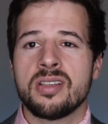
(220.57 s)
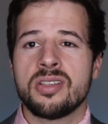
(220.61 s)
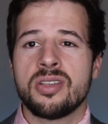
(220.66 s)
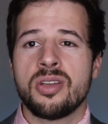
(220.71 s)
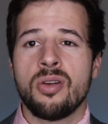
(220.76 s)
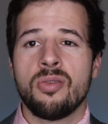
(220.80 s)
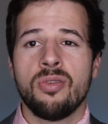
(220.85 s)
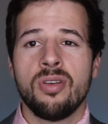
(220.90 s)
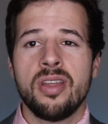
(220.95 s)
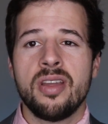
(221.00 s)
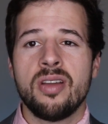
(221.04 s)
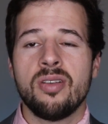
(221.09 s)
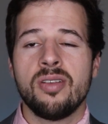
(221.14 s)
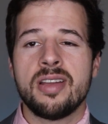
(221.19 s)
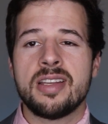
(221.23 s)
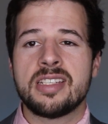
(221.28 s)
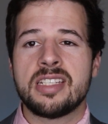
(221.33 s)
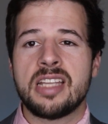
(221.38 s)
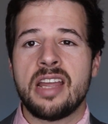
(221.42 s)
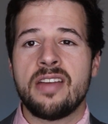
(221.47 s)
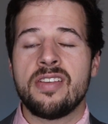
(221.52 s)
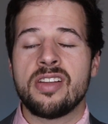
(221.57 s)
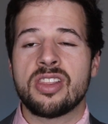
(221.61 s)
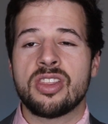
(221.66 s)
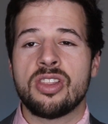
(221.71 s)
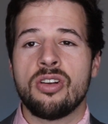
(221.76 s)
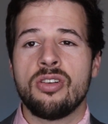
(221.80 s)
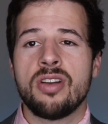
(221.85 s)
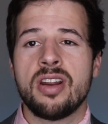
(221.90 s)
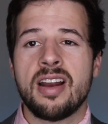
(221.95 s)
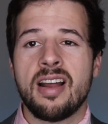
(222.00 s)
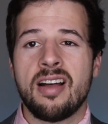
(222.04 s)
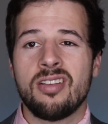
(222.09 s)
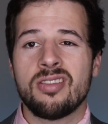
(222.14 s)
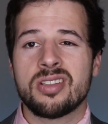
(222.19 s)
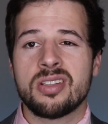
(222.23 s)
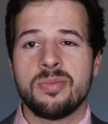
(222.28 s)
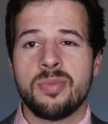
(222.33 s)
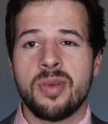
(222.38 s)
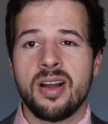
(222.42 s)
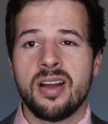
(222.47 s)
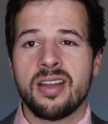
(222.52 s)
So you're really only saving
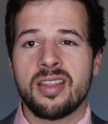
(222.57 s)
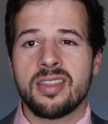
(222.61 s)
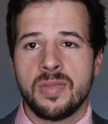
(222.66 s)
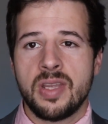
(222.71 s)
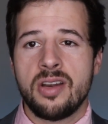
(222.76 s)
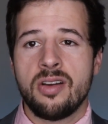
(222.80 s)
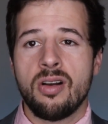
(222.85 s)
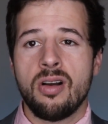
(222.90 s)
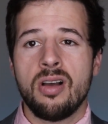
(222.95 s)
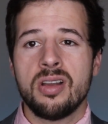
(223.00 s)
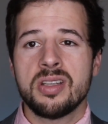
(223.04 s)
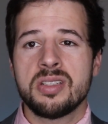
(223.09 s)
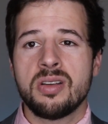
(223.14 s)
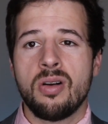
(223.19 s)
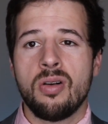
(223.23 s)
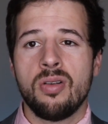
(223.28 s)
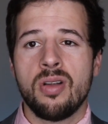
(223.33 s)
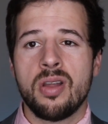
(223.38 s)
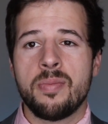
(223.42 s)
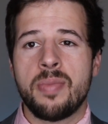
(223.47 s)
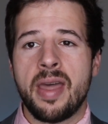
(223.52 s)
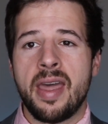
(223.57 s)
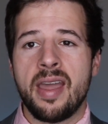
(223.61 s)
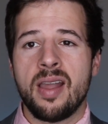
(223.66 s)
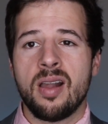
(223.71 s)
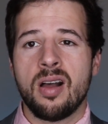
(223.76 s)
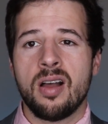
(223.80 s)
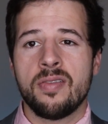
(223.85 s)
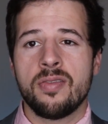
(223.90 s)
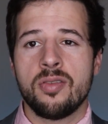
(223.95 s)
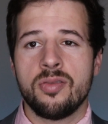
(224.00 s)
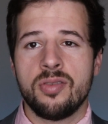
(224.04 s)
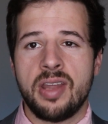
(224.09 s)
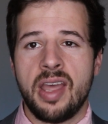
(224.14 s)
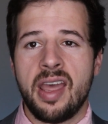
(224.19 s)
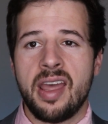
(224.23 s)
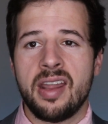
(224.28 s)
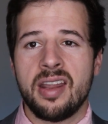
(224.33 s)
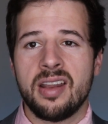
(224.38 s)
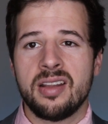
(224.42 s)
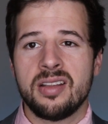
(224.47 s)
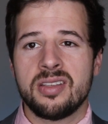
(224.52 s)
$30 a month. And you're also only paying off your
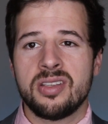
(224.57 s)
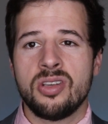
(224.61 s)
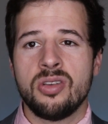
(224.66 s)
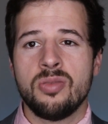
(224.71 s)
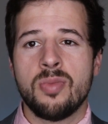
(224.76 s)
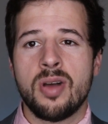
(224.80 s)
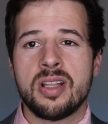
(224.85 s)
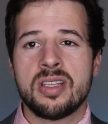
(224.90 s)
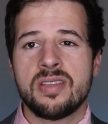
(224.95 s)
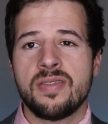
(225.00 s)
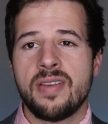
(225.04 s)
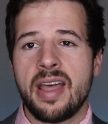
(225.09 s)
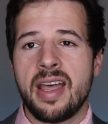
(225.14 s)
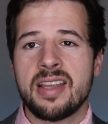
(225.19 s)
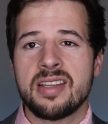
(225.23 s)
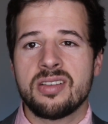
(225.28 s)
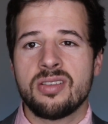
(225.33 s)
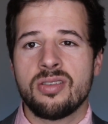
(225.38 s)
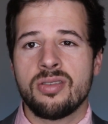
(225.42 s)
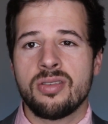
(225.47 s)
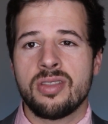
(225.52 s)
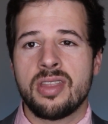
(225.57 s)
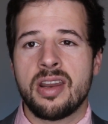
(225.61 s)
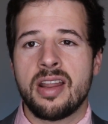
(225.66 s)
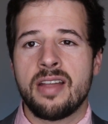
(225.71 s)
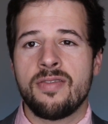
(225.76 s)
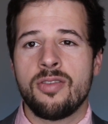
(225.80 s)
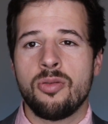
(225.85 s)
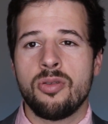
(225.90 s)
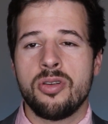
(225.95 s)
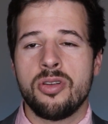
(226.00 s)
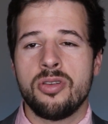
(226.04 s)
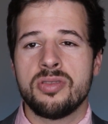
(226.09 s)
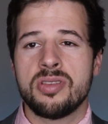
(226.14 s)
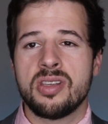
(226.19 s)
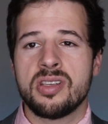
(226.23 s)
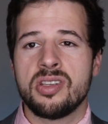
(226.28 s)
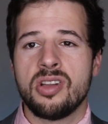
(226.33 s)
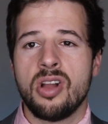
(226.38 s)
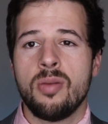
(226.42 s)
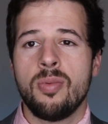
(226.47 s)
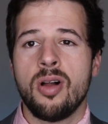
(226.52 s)
debt 2 months faster than if you would use the
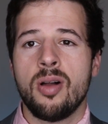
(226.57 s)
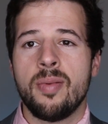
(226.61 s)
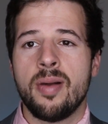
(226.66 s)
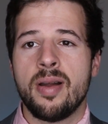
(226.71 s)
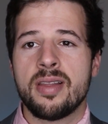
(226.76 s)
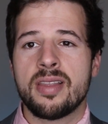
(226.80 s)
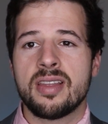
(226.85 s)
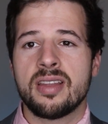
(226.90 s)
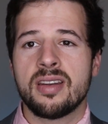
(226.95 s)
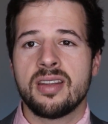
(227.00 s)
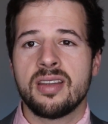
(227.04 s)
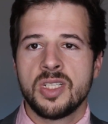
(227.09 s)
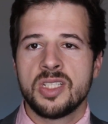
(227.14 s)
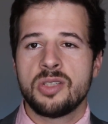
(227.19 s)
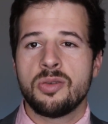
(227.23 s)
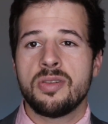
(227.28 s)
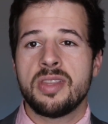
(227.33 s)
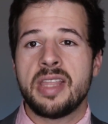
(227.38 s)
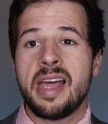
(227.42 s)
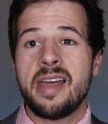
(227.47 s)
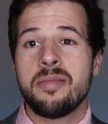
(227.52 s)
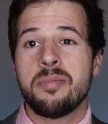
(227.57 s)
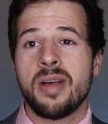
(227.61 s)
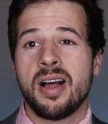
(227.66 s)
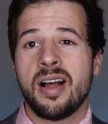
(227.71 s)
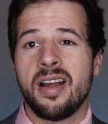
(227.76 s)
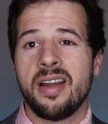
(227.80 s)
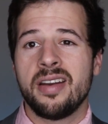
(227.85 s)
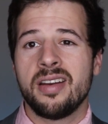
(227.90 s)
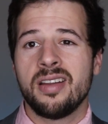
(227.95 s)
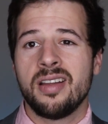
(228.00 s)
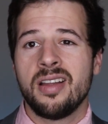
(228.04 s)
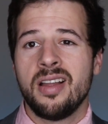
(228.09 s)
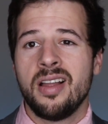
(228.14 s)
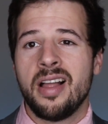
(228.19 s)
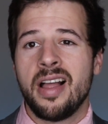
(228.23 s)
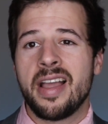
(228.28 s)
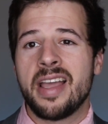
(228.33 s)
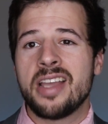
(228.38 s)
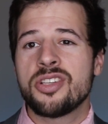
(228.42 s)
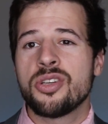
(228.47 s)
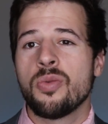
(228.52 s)
Snowball method. So with that in mind,
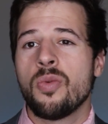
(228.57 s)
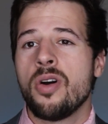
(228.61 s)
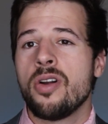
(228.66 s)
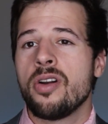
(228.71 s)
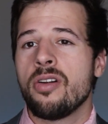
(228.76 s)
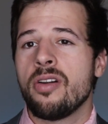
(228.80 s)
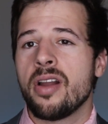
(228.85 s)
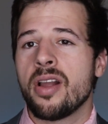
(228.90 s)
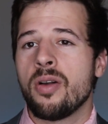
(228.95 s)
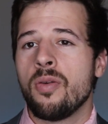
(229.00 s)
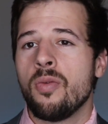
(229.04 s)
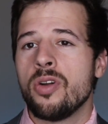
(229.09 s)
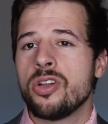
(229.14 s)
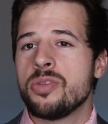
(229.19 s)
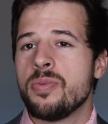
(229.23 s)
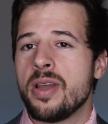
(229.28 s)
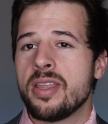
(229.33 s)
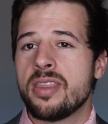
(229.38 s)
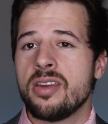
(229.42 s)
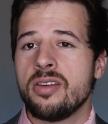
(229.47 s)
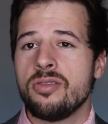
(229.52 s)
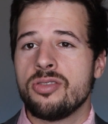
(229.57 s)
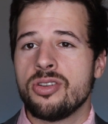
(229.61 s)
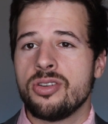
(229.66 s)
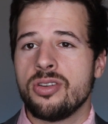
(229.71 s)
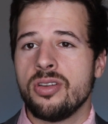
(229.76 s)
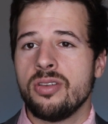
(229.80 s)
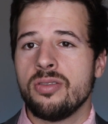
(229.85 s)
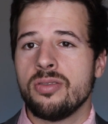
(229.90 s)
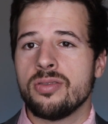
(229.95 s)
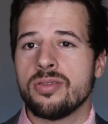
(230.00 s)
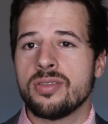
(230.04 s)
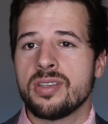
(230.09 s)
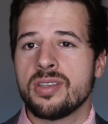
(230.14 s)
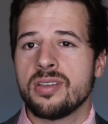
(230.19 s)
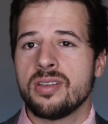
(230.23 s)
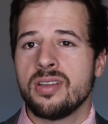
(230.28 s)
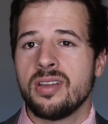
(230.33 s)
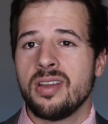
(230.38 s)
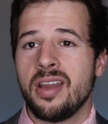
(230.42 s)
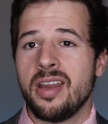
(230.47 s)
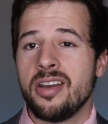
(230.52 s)
I guess you're wondering which method you should use.
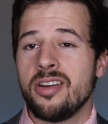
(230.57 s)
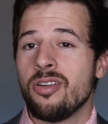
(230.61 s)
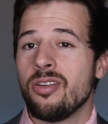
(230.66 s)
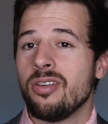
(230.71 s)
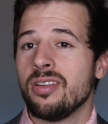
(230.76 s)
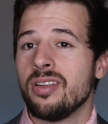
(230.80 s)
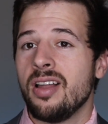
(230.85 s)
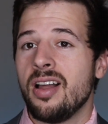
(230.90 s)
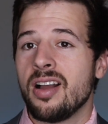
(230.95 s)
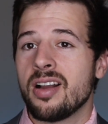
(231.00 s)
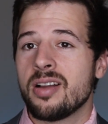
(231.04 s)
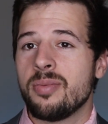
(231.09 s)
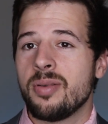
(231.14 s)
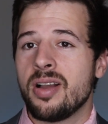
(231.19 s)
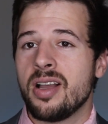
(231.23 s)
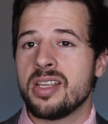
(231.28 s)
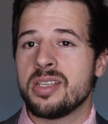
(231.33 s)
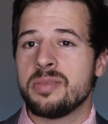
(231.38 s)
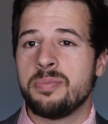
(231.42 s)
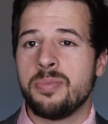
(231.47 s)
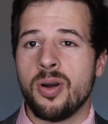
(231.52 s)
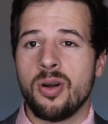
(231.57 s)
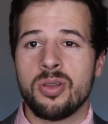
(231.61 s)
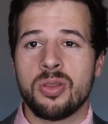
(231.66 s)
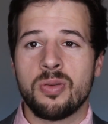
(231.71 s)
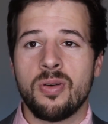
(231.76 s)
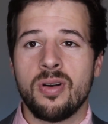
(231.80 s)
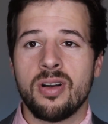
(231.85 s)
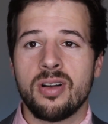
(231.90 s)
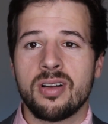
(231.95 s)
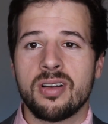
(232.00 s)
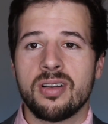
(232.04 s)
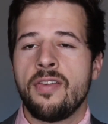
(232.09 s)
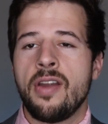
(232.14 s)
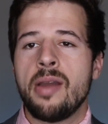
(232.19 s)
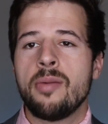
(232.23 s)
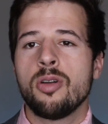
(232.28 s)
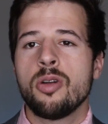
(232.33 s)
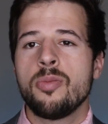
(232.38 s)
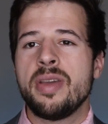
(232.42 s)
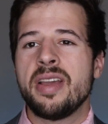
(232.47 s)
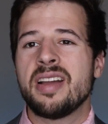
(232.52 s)
And you're in luck because both work. If you're
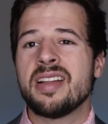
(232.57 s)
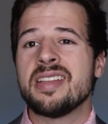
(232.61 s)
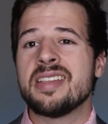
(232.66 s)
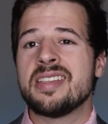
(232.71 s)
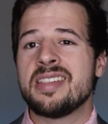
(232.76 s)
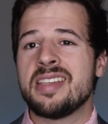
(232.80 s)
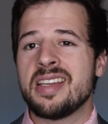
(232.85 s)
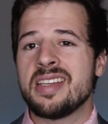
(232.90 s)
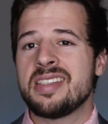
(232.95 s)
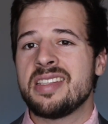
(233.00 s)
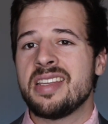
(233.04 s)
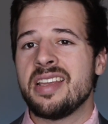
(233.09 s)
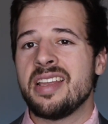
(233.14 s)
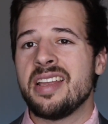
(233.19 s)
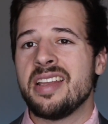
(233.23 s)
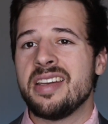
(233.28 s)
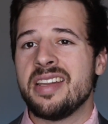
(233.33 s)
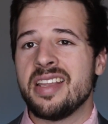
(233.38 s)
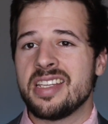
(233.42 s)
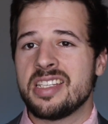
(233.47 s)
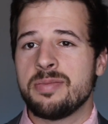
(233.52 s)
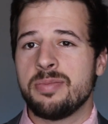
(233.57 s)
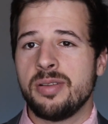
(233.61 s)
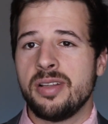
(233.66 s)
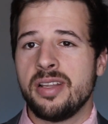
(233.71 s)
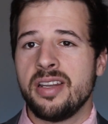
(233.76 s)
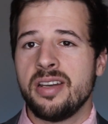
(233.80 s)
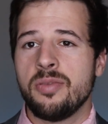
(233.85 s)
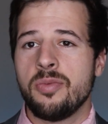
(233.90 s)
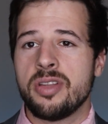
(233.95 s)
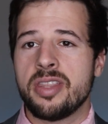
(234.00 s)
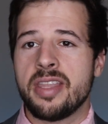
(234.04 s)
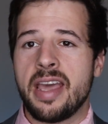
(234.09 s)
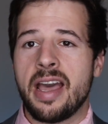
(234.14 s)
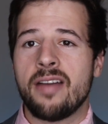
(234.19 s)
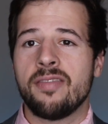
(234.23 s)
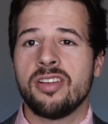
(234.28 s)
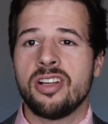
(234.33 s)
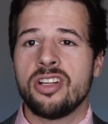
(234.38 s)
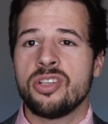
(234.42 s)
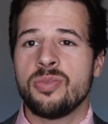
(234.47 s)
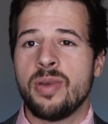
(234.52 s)
able to be consistent and disciplined with the
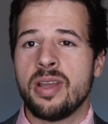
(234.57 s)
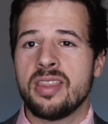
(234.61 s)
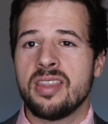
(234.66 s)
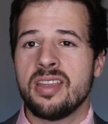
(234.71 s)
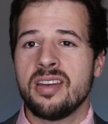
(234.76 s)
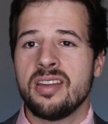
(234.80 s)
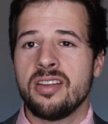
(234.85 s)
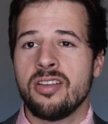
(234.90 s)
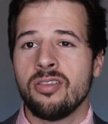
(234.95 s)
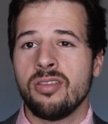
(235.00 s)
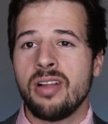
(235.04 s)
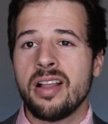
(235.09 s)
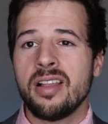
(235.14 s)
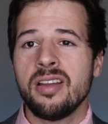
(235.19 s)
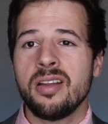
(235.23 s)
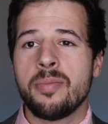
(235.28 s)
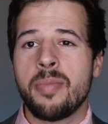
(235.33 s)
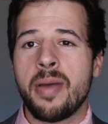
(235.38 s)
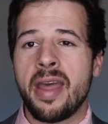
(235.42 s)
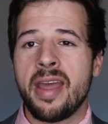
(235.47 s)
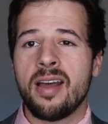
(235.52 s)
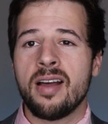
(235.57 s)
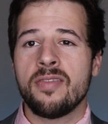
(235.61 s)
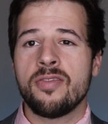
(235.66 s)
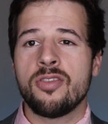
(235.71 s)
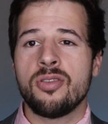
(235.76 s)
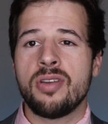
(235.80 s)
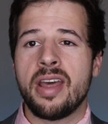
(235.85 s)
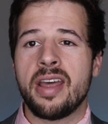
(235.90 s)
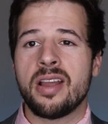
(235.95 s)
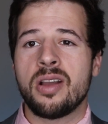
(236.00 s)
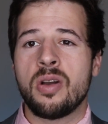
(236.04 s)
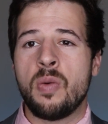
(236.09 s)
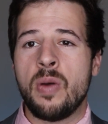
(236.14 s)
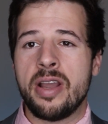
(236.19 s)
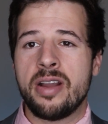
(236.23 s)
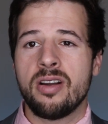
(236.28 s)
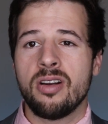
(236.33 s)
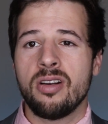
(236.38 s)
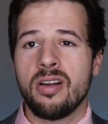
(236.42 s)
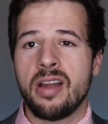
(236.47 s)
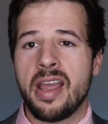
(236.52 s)
Avalanche method, you're likely to pay off your debt
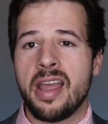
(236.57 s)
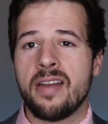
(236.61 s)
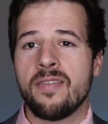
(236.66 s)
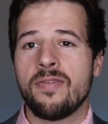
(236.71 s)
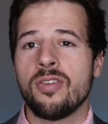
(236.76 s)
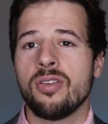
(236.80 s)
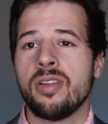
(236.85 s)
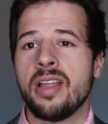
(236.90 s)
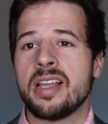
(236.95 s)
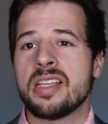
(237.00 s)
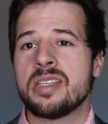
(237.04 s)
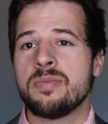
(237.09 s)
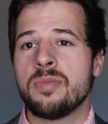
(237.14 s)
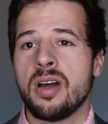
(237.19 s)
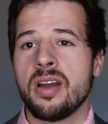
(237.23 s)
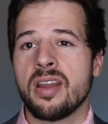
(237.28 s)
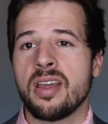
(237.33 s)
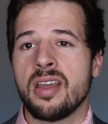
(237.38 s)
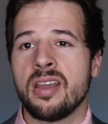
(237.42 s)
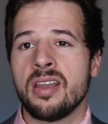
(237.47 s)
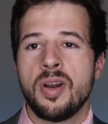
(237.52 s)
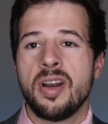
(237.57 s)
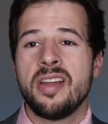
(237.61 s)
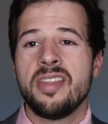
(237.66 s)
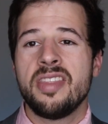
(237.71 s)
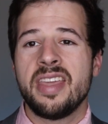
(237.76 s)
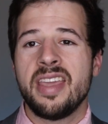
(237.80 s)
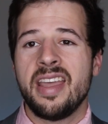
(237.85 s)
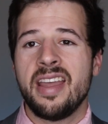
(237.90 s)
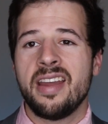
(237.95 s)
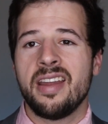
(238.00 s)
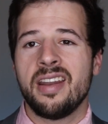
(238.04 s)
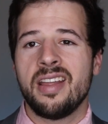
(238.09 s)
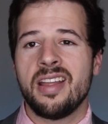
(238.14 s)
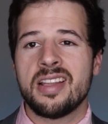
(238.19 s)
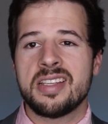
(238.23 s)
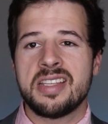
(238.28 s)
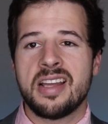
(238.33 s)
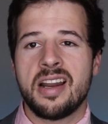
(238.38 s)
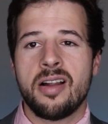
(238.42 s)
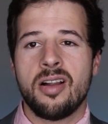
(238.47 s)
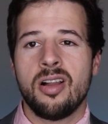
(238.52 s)
quicker and for less money. But in the end,
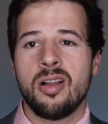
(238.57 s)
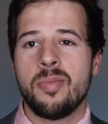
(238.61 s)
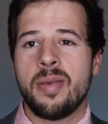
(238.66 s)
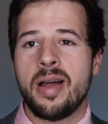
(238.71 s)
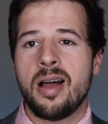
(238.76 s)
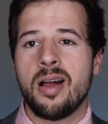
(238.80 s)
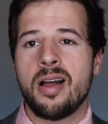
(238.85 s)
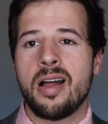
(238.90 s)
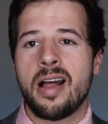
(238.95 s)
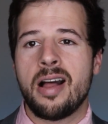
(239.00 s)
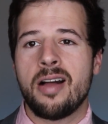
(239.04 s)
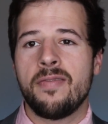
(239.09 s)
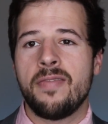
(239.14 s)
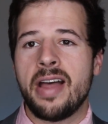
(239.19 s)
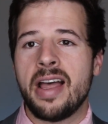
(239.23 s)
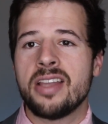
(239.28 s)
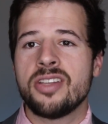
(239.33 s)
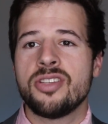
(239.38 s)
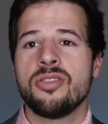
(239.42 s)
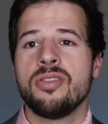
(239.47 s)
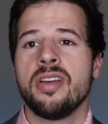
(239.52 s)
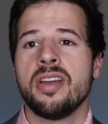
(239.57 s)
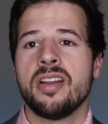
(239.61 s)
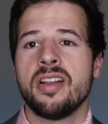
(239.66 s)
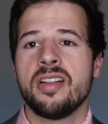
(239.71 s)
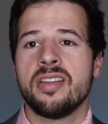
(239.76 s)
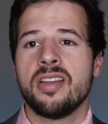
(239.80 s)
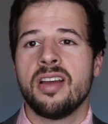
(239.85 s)
it's not all about how fast you can get it